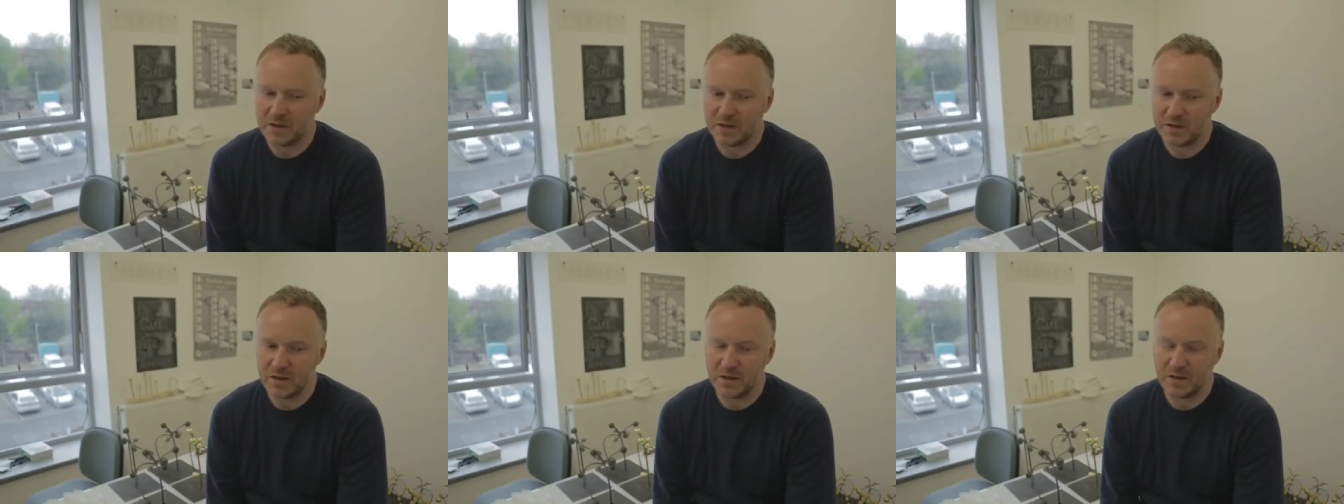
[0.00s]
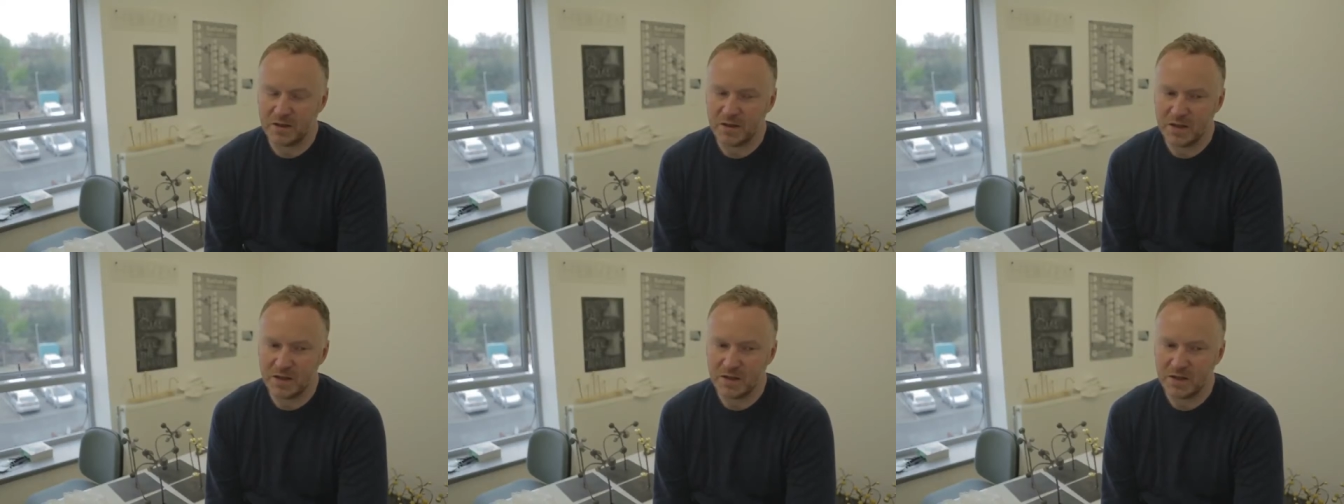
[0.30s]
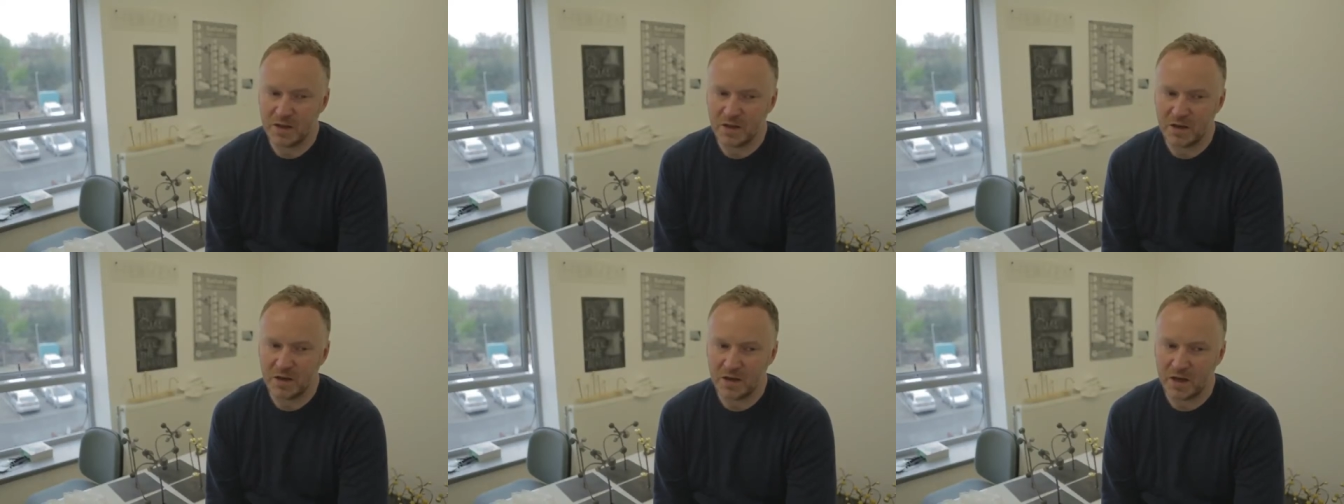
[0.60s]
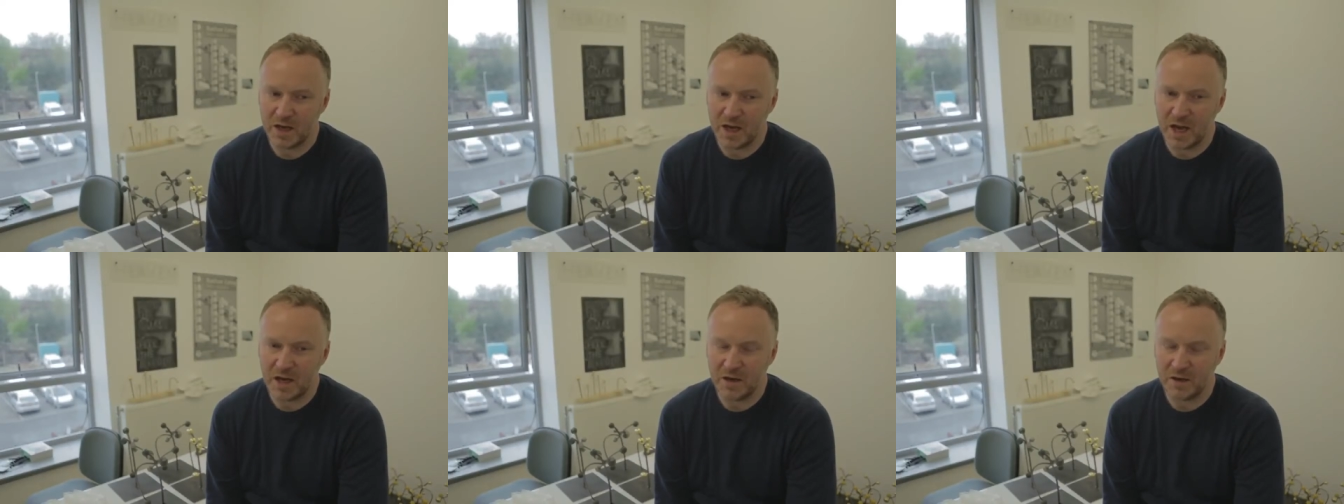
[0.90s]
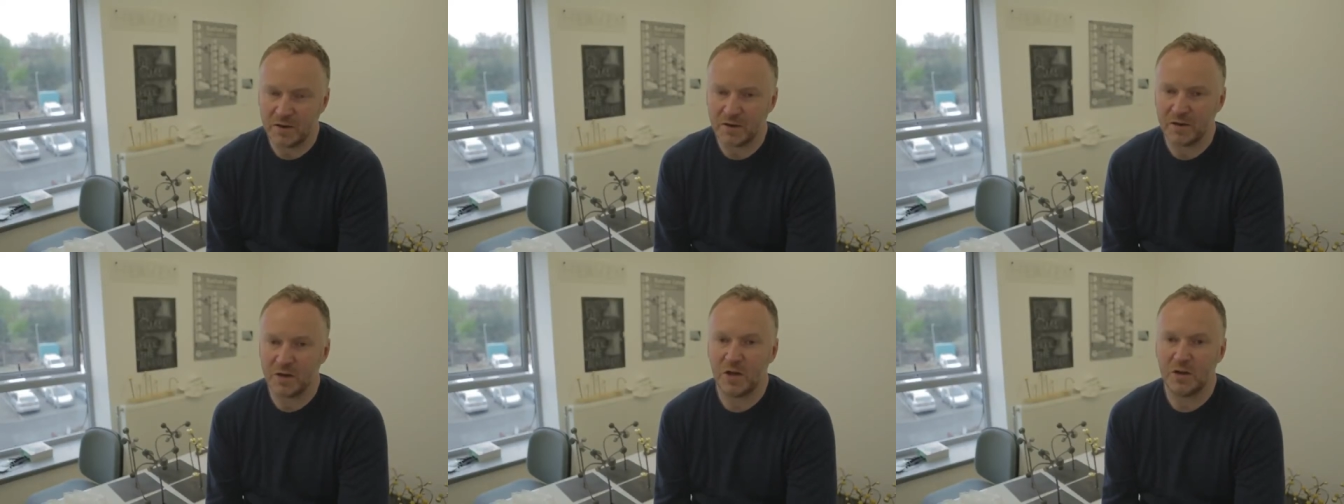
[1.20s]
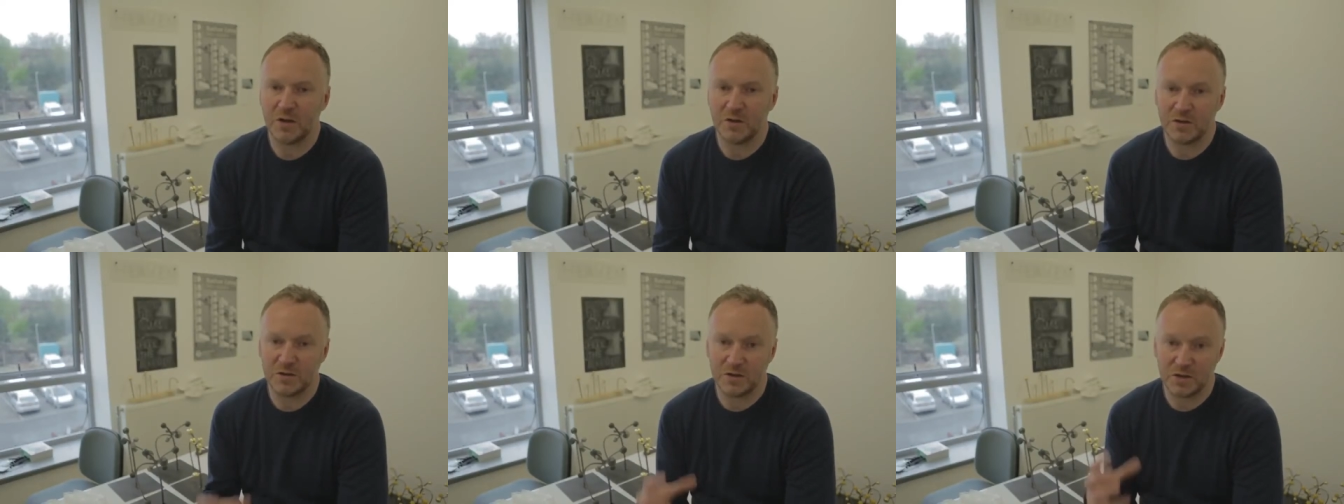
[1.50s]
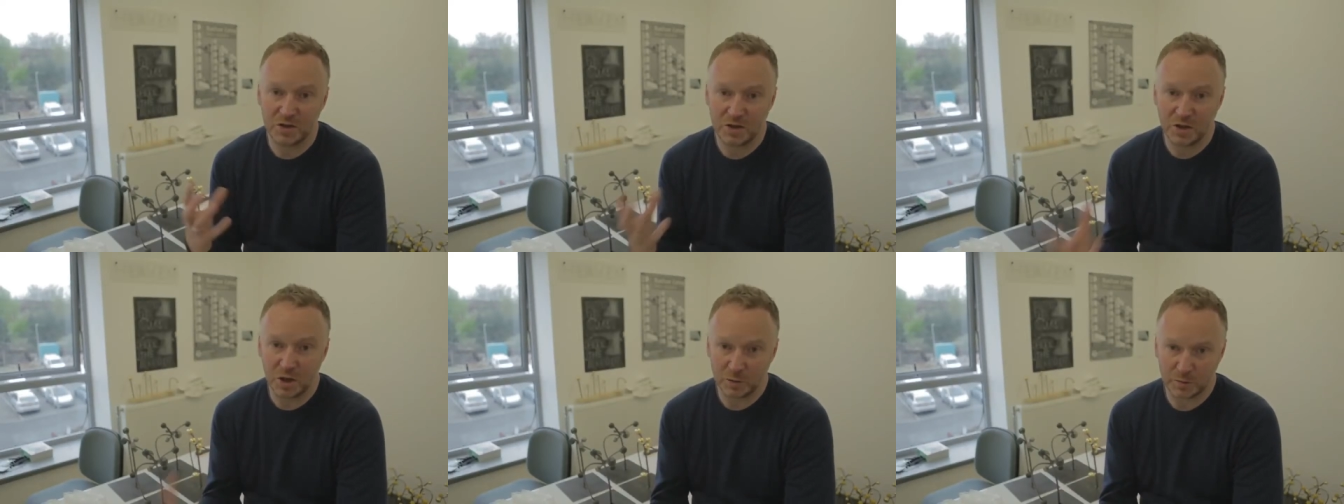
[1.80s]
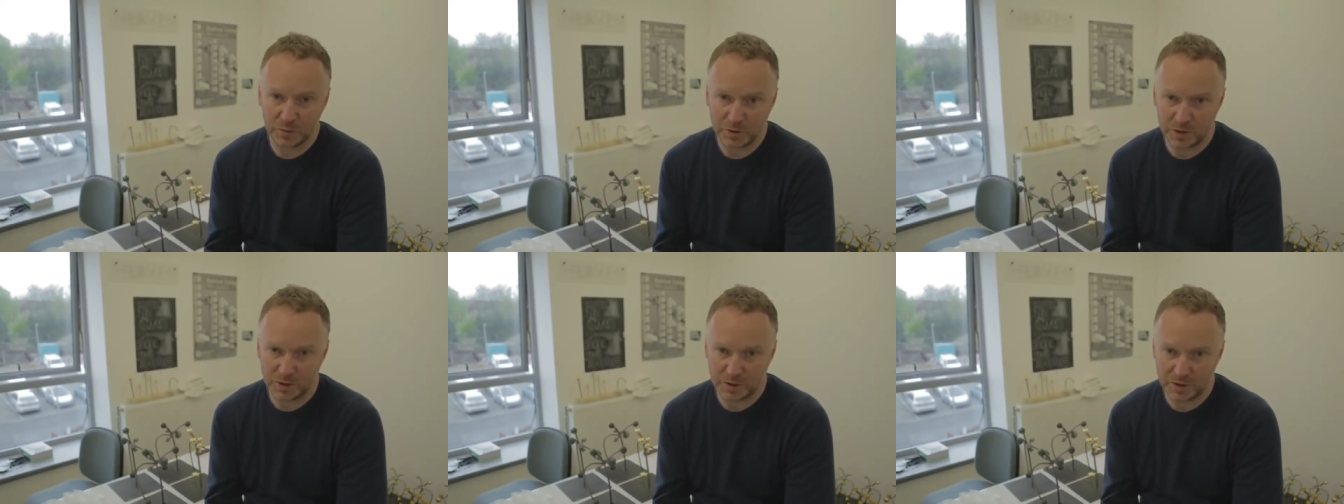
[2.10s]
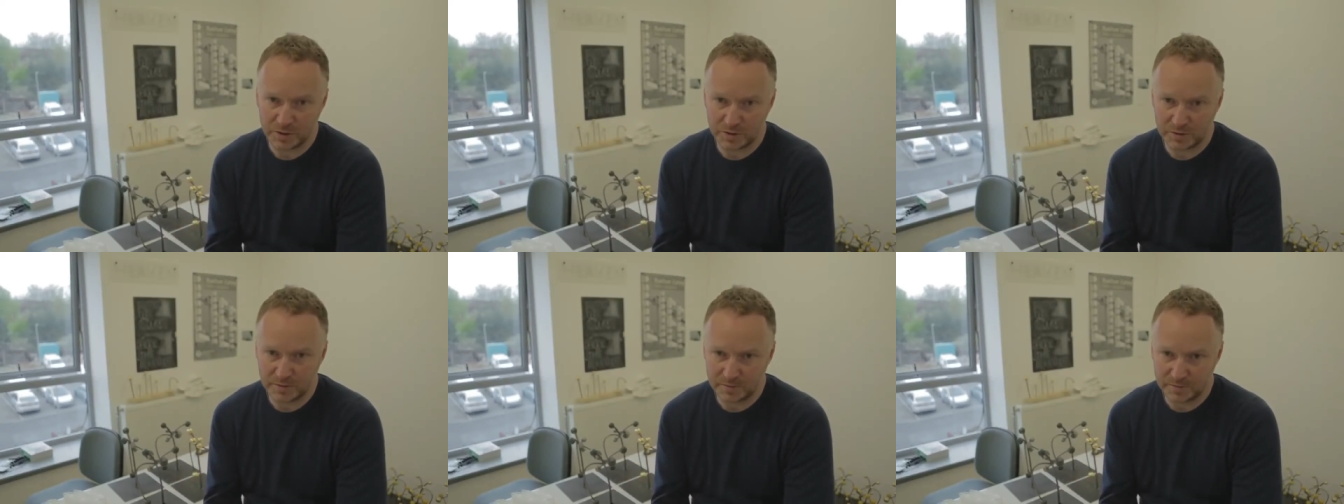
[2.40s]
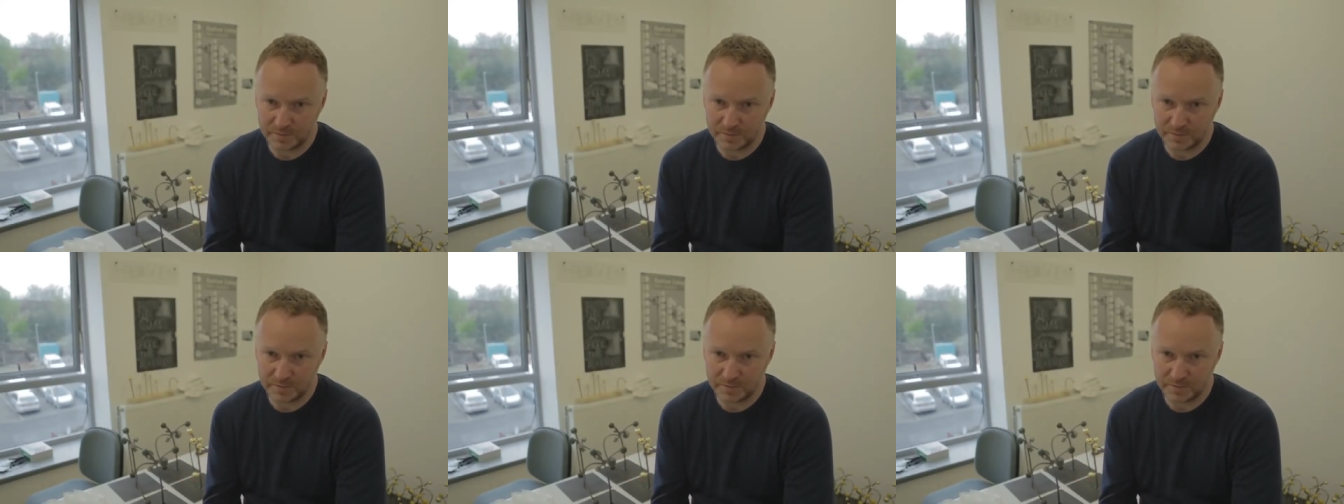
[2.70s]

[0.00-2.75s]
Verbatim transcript: that these are anything other than sculptures,